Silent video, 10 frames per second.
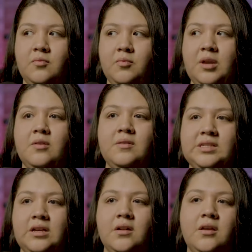we always
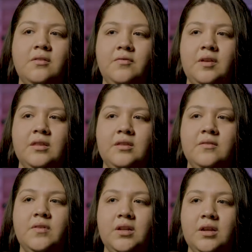had a lot of faith in
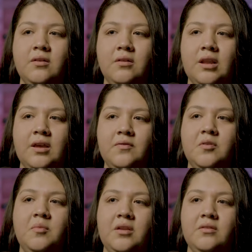finding her alive, no
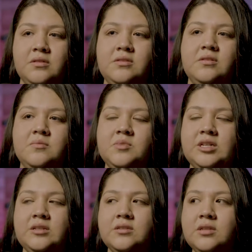matter the
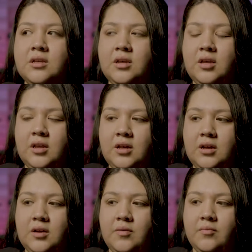circumstance.
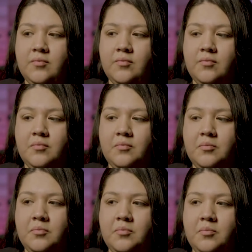Um,
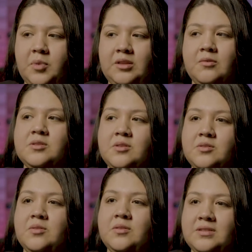but there was
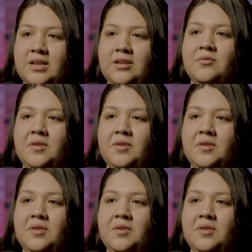also the side of